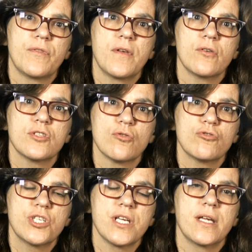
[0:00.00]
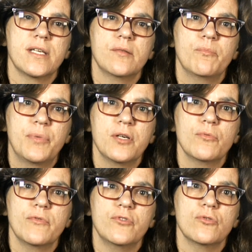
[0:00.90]
with their associated
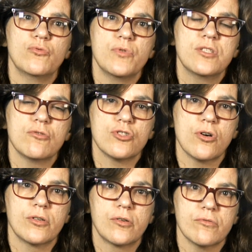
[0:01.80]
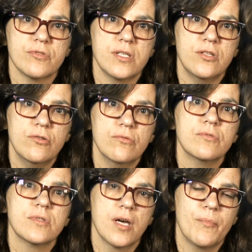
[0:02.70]
peer-reviewed research articles and
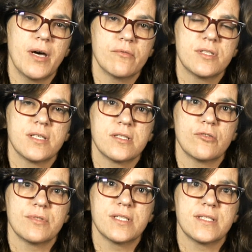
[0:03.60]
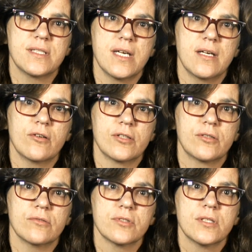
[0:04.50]
news, about six hundred sixty-eight
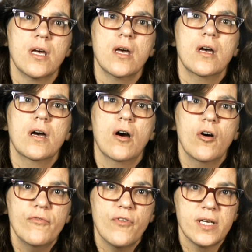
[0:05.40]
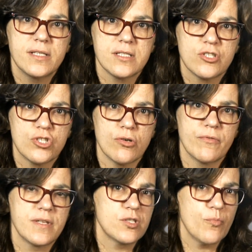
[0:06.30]
articles. Our findings
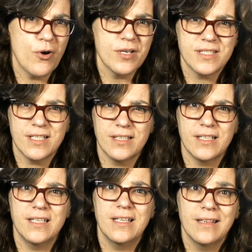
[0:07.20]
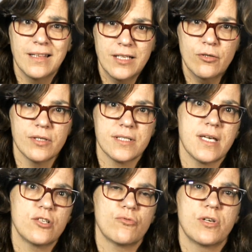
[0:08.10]
show that surprisingly little
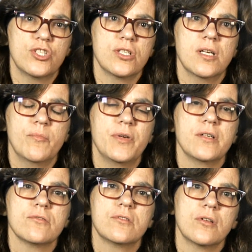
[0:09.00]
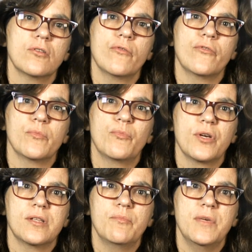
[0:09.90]
exaggeration appears de novo in
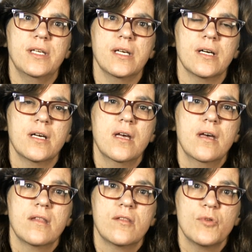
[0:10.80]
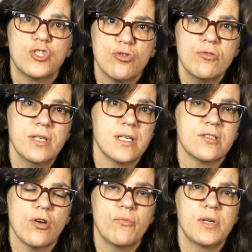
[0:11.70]
print media. The majority
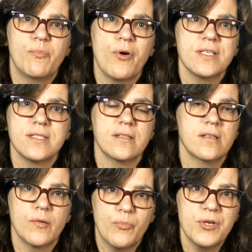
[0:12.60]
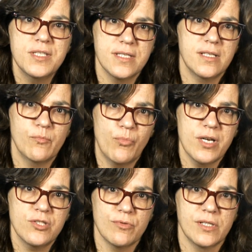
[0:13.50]
is already present in the preceding
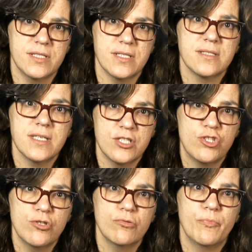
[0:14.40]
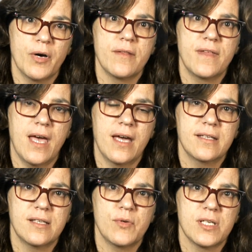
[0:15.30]
press releases issued by the
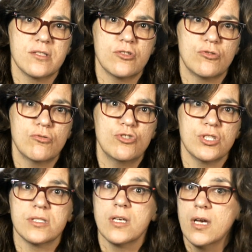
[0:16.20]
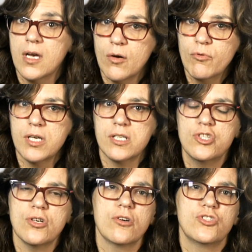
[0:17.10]
academic institutions,
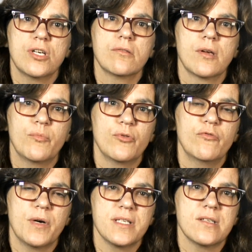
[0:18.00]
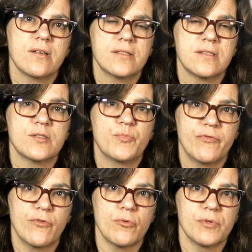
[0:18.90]
which are generally approved by scientists
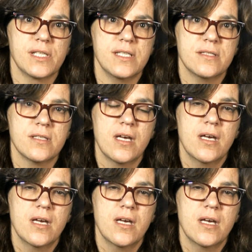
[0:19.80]
before release.